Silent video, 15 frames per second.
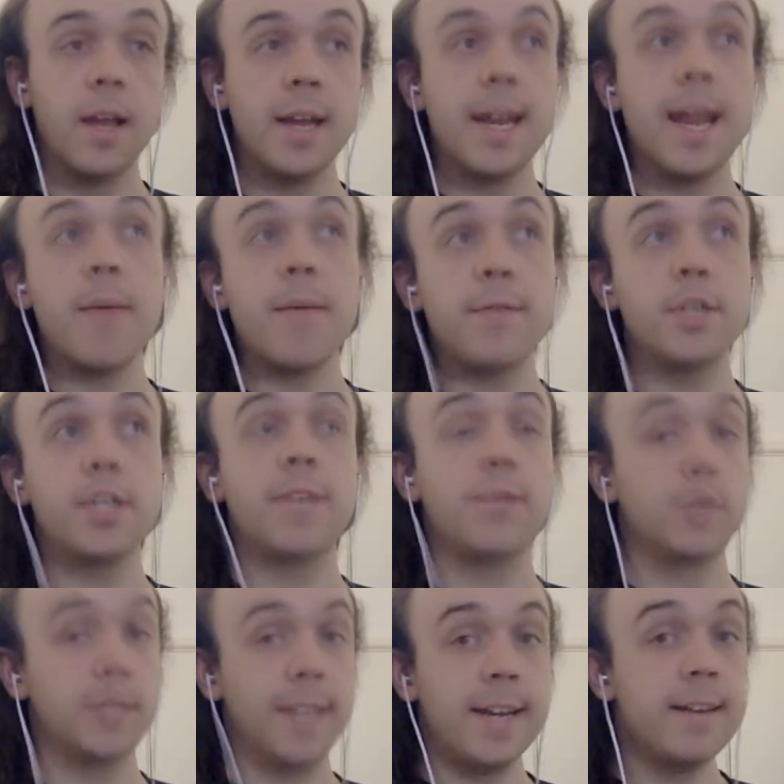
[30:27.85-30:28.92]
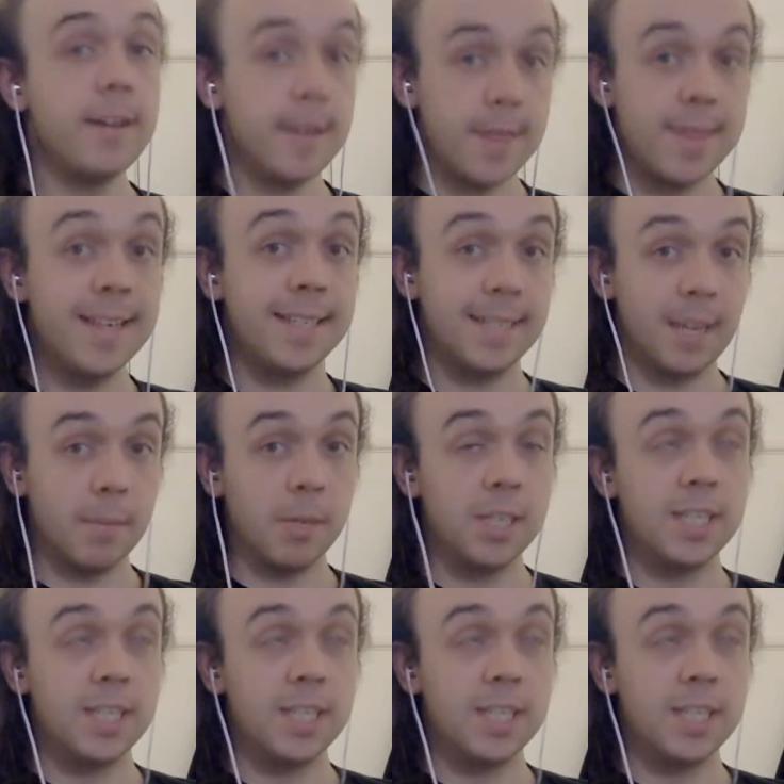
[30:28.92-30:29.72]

Now we've just had 40k9 this summer,